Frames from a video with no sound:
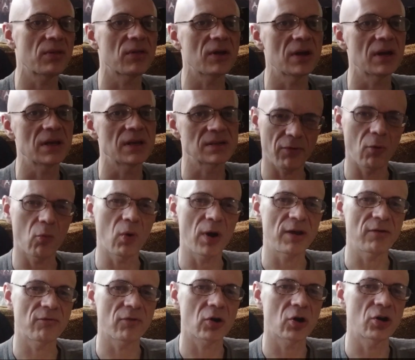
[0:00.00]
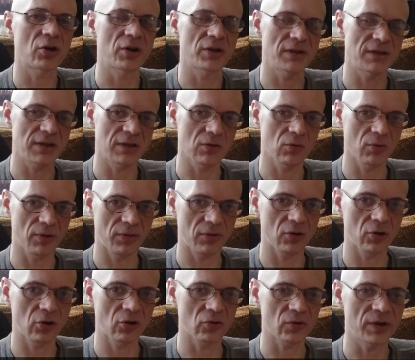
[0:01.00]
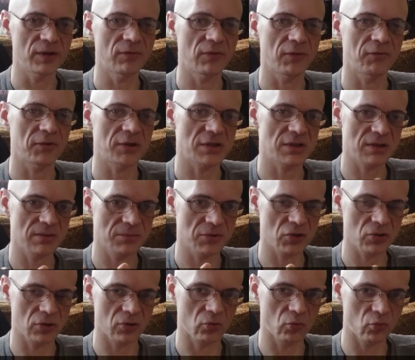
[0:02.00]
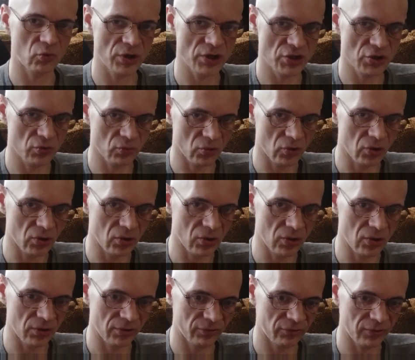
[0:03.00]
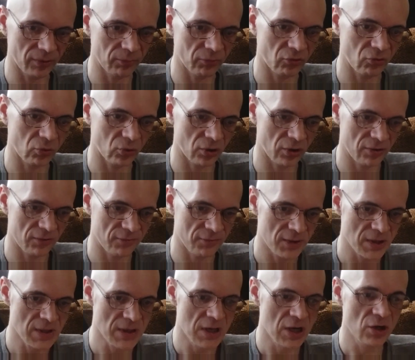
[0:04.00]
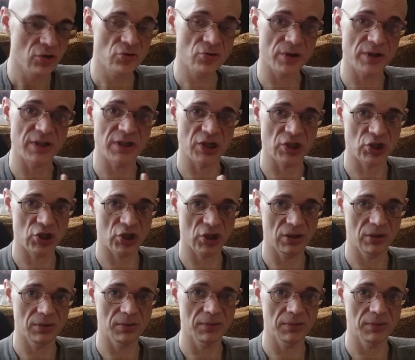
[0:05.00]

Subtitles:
it is a way for her to deal with her grief, if it's some sort of ritual or some sort of tradition.